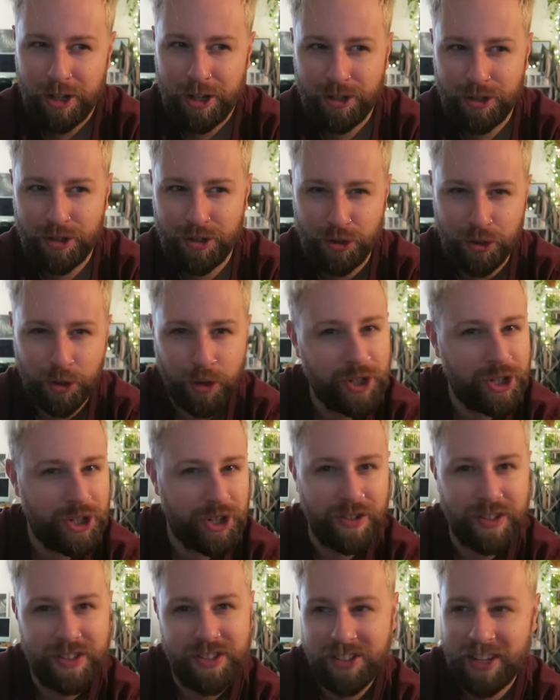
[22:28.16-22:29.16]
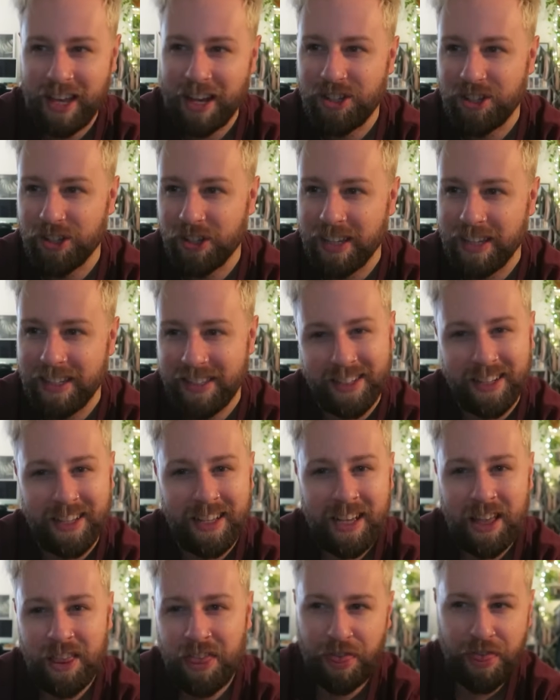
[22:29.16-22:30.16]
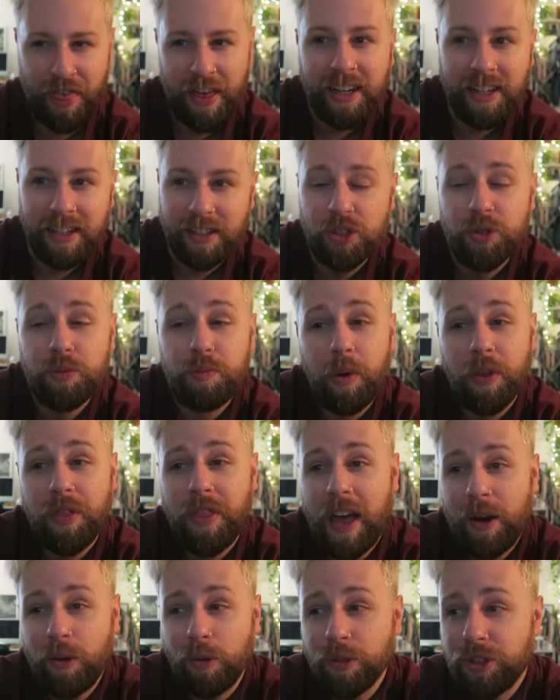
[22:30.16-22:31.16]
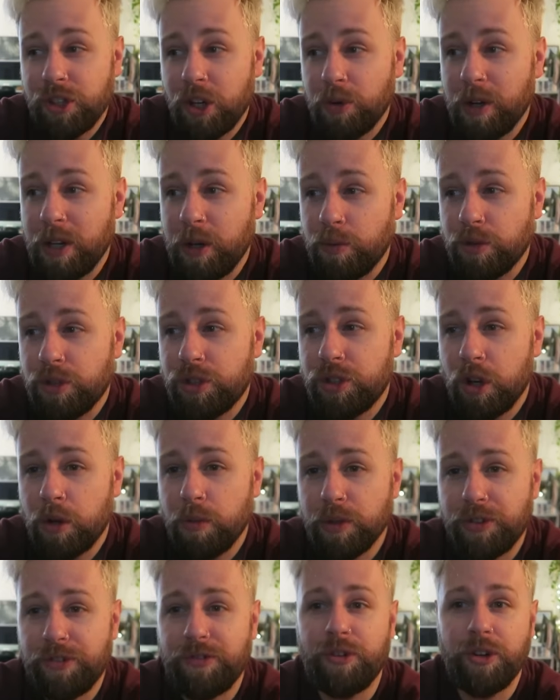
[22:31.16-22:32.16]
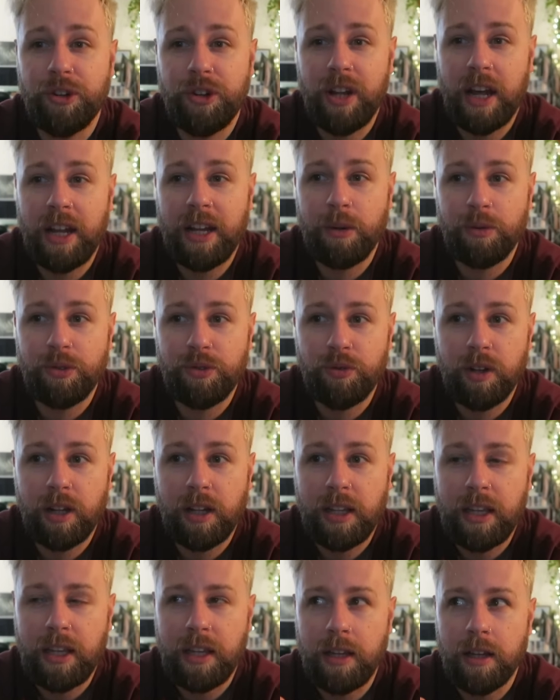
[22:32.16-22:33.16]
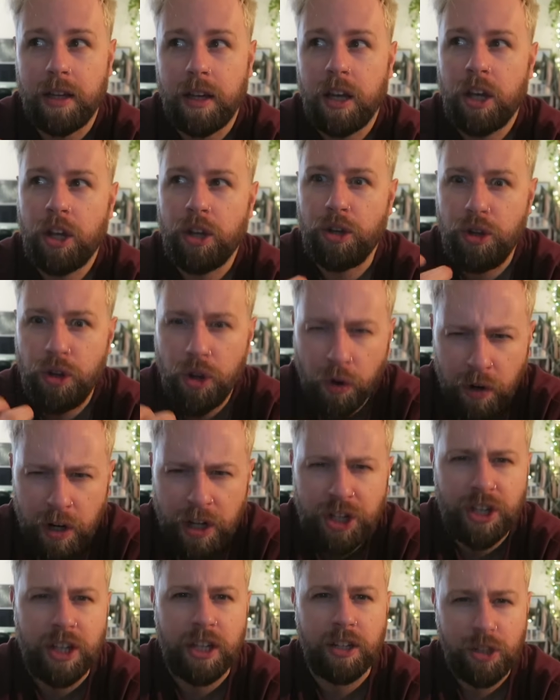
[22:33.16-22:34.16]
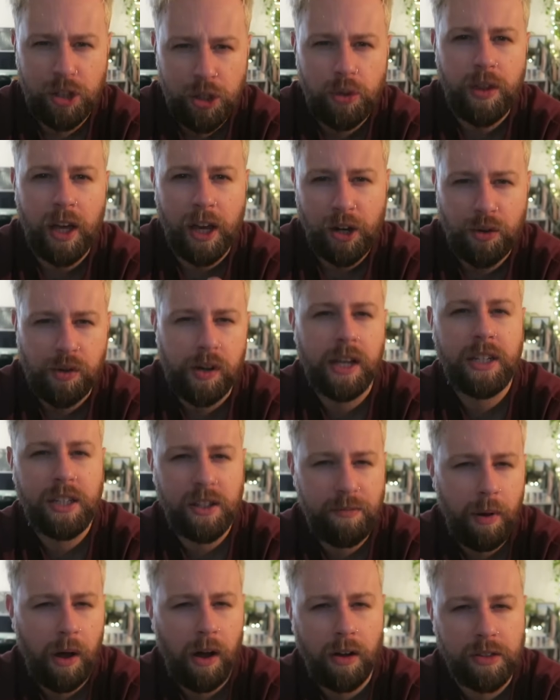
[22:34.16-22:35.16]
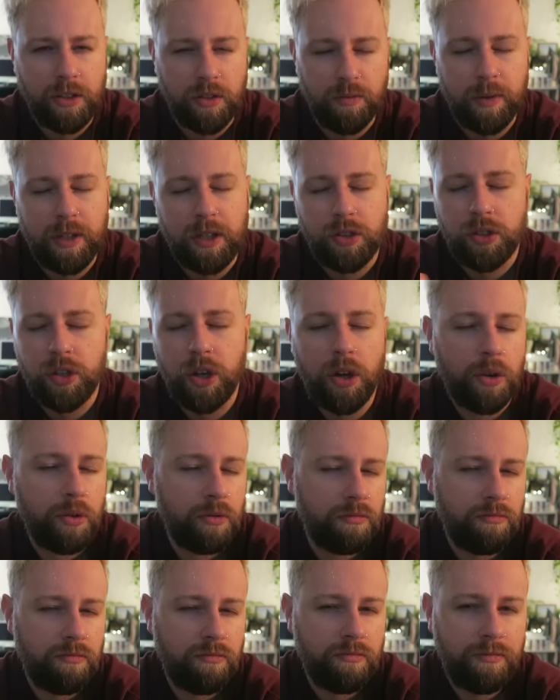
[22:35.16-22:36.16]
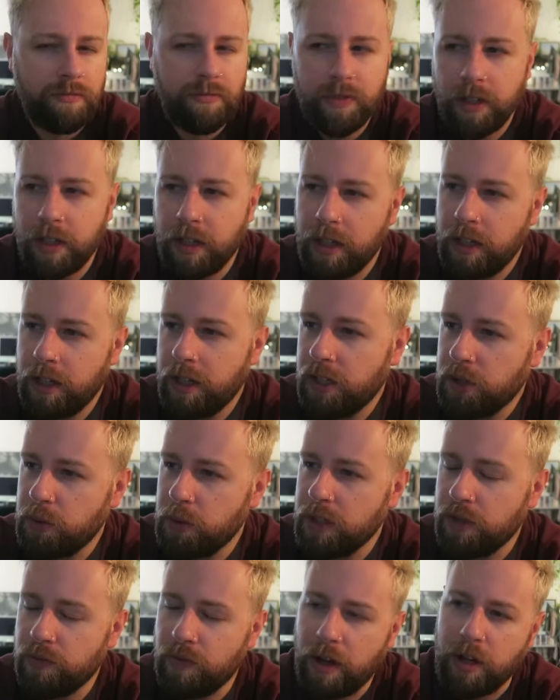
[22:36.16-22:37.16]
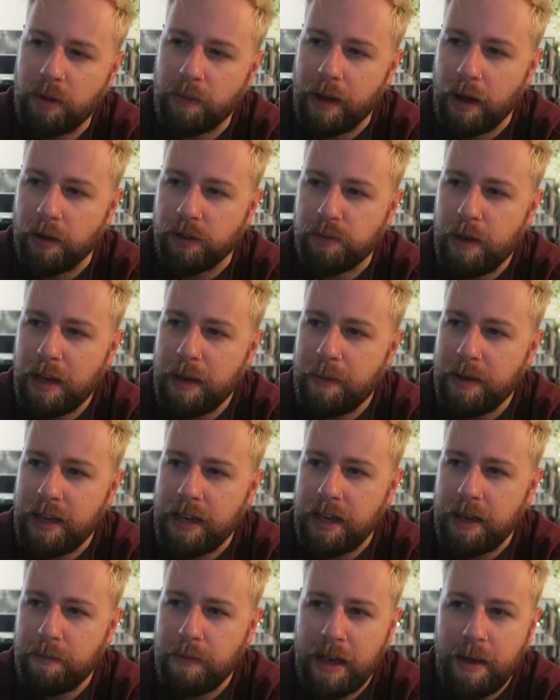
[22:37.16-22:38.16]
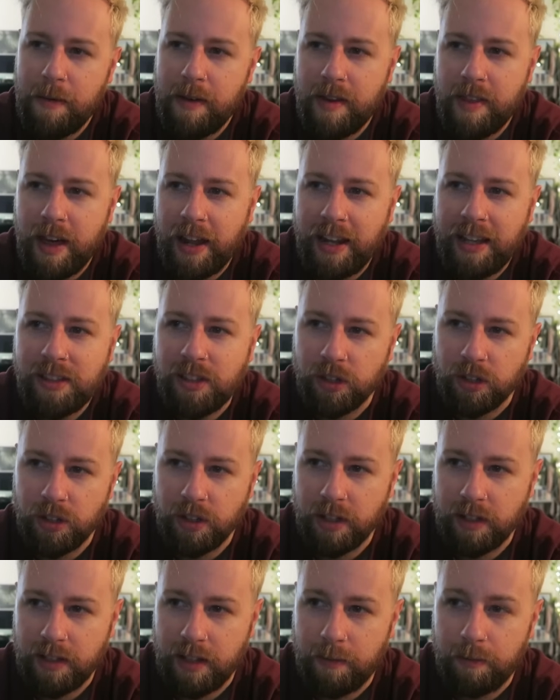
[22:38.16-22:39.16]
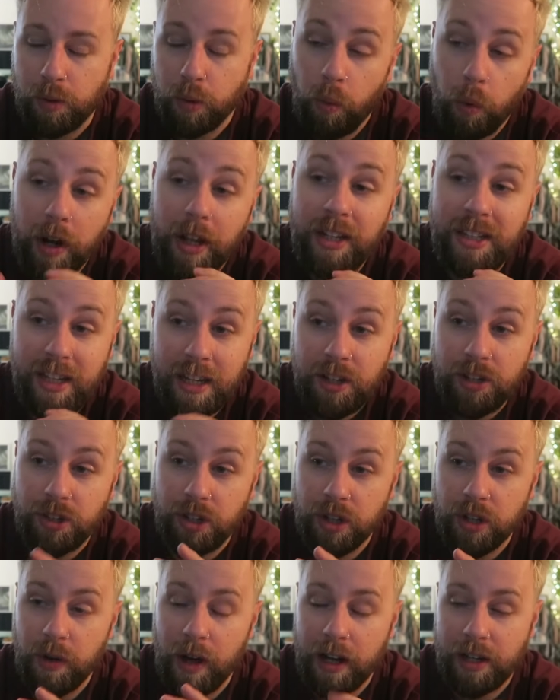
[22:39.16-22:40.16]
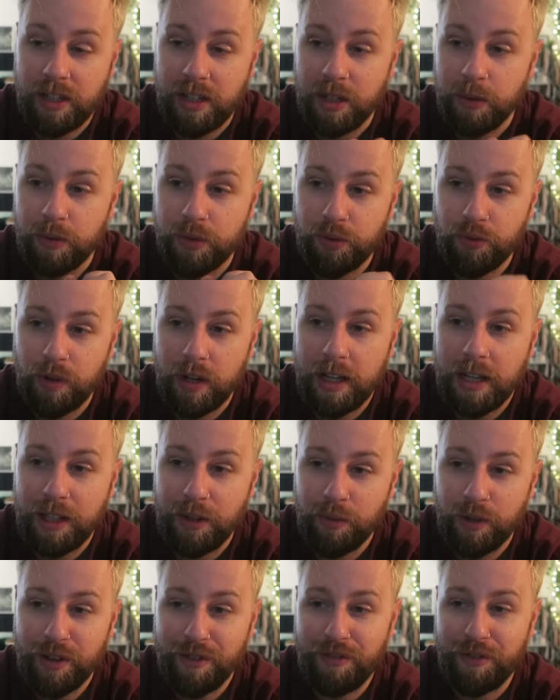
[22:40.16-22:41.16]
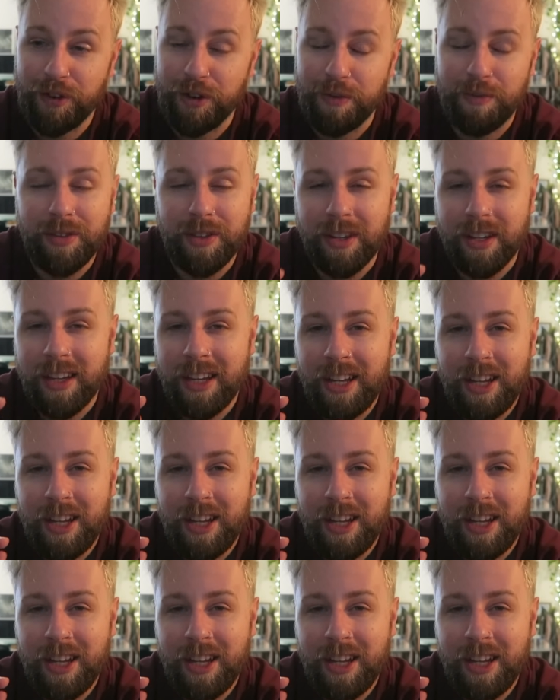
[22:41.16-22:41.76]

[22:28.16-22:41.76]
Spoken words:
structure and scheduling things, but then also it was so much fun and it was really nourishing to that creative part of me. So swings and roundabouts, maybe that is a good example. What it did do, actually, was really reaffirm that,